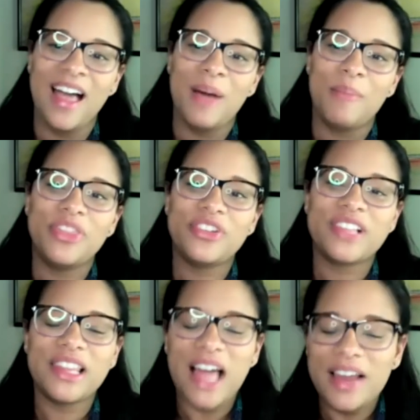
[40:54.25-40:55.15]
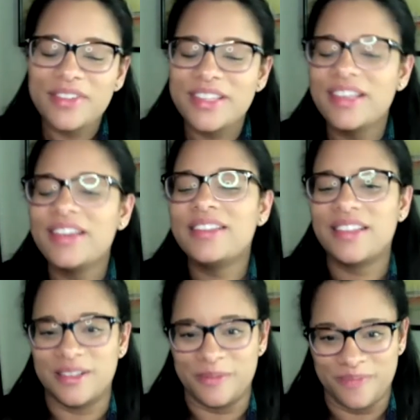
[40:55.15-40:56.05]
But there's a lot of
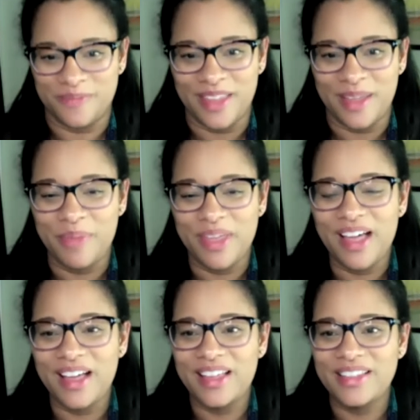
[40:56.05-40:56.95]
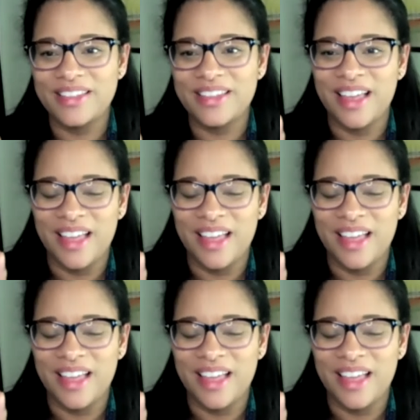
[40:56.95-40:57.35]
cynicism because